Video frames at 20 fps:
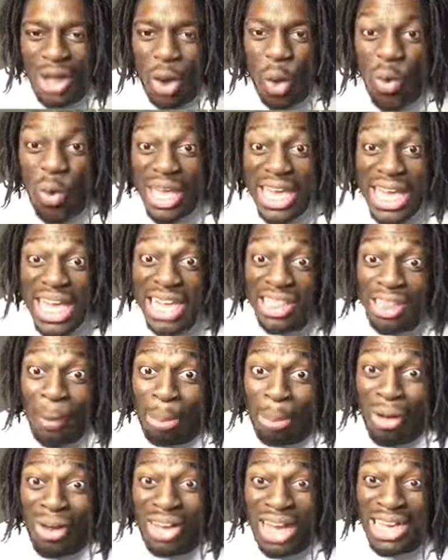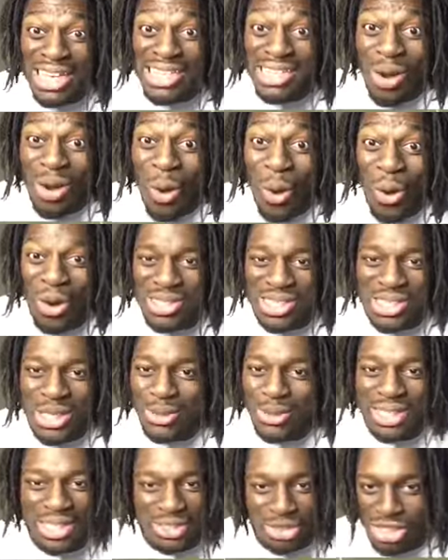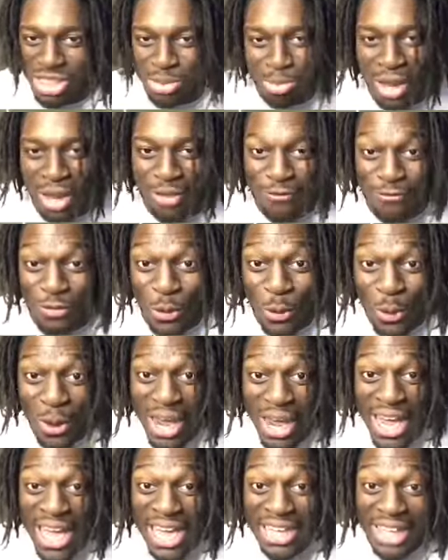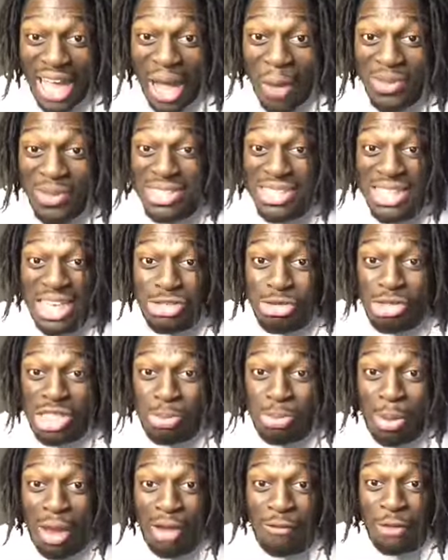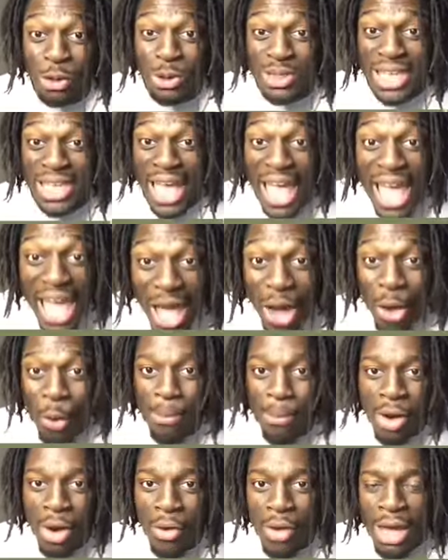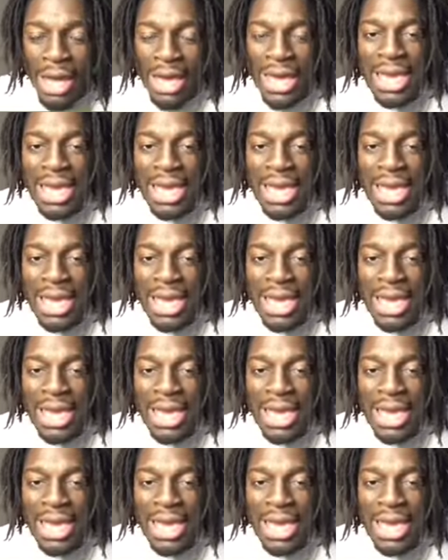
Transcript: Oh, he hit the ball out of his arm. So disrespectful. That was disrespectful as hell, bro.